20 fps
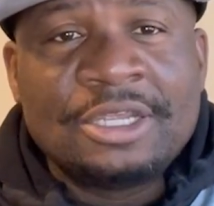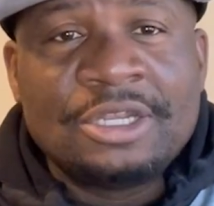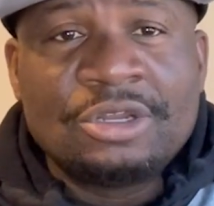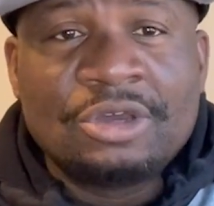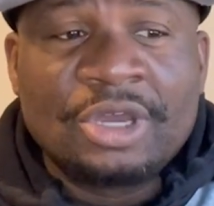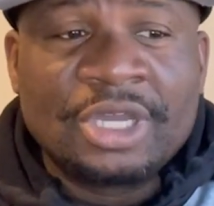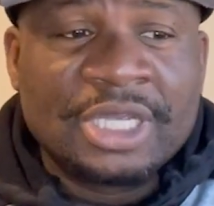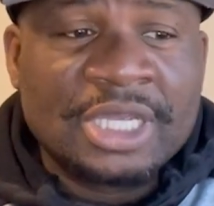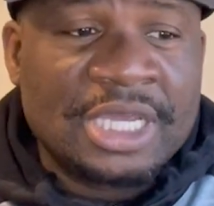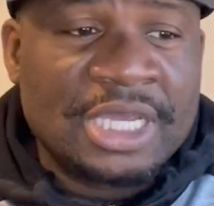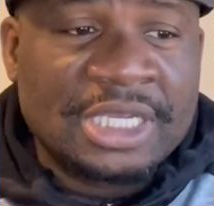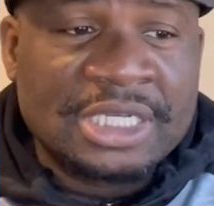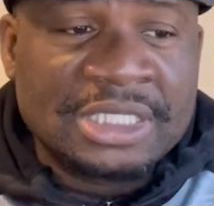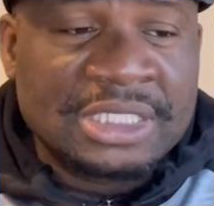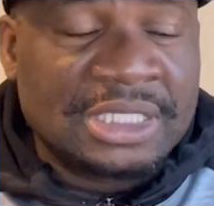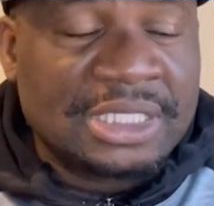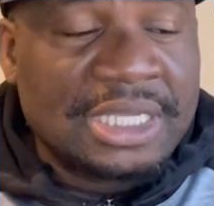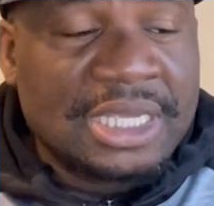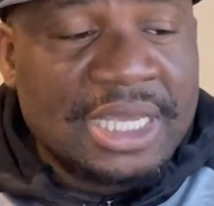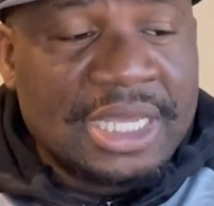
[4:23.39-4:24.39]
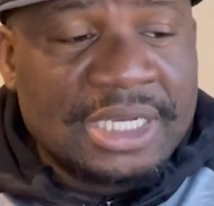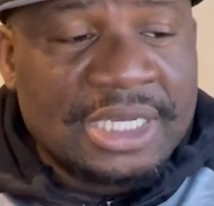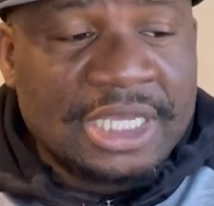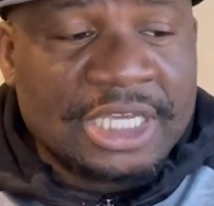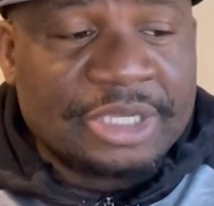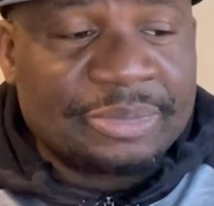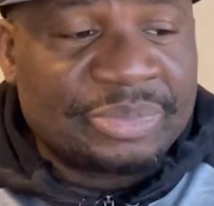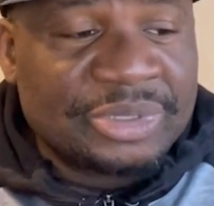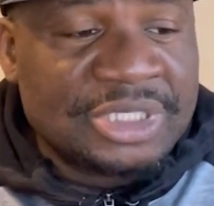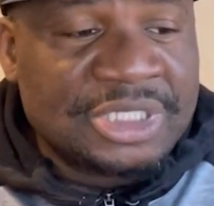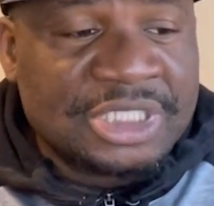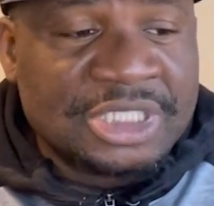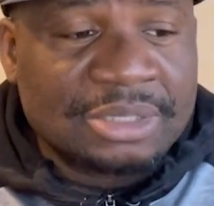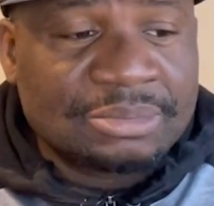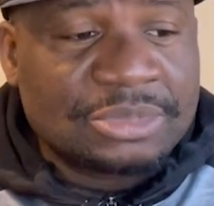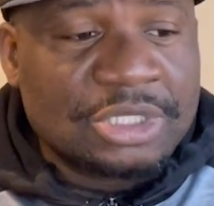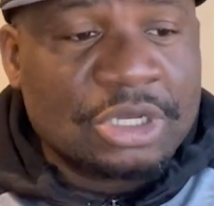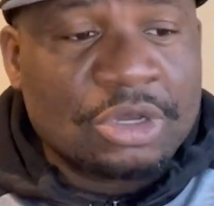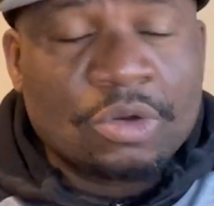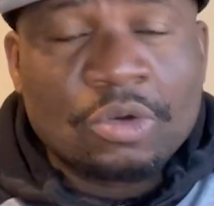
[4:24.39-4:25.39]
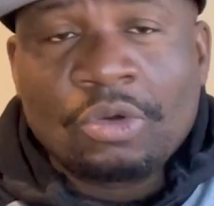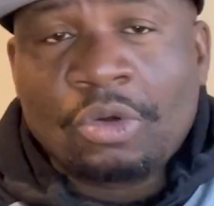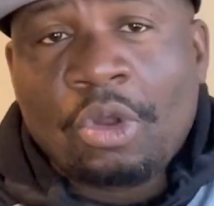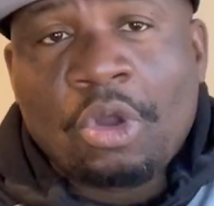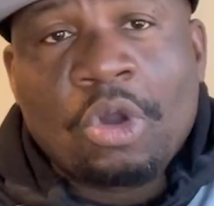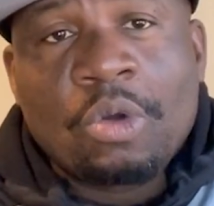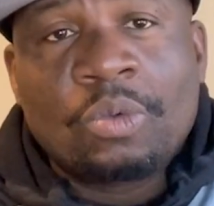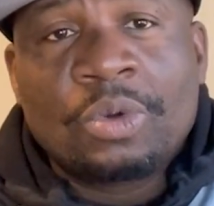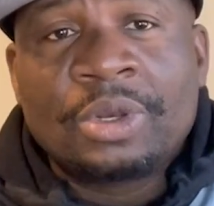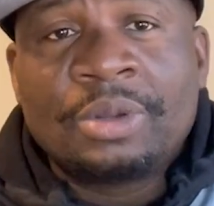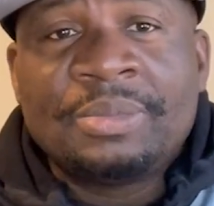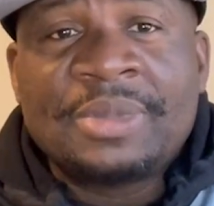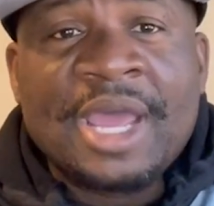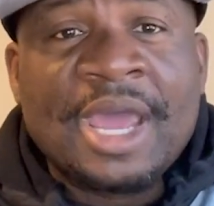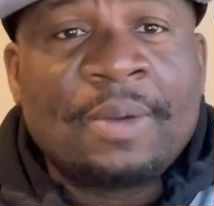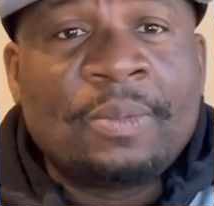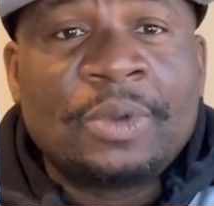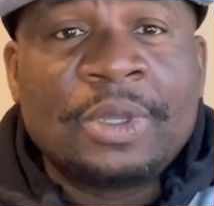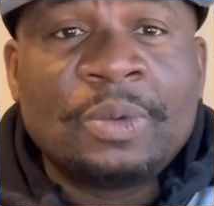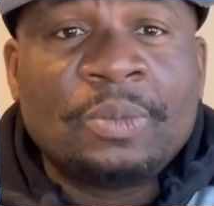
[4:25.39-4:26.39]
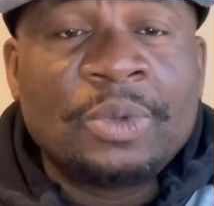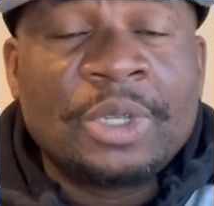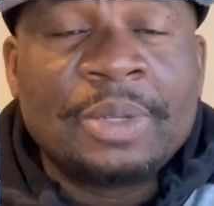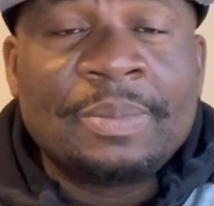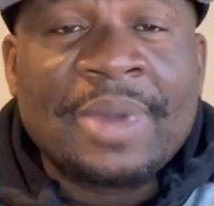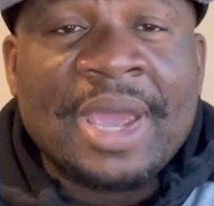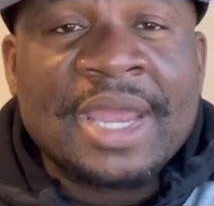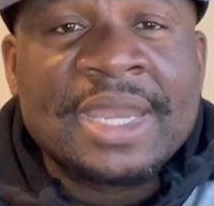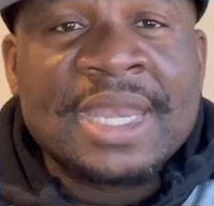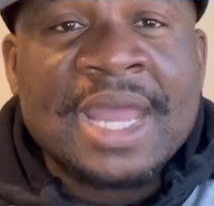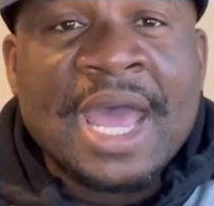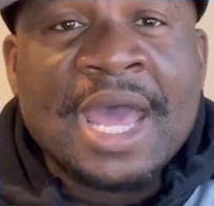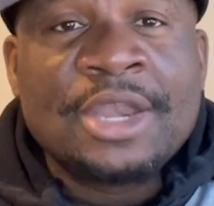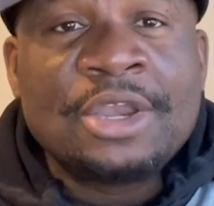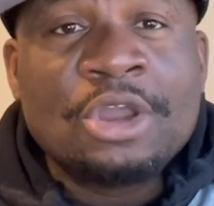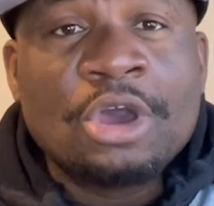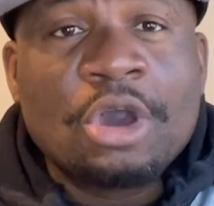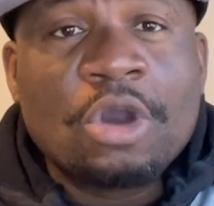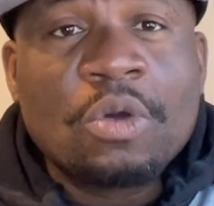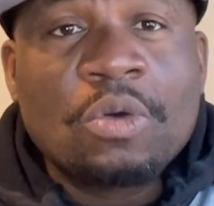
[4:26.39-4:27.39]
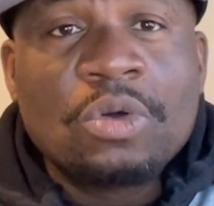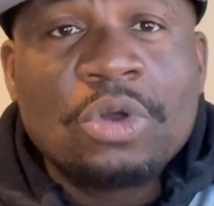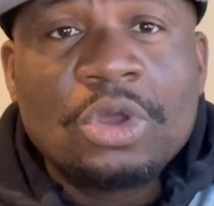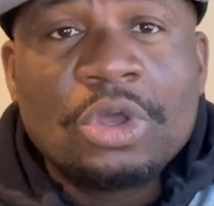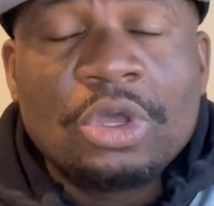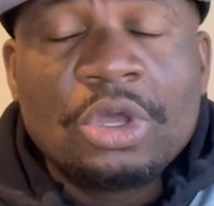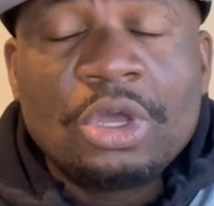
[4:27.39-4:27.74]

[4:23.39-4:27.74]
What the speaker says: You know, again, it could be something going on with him that we might not know.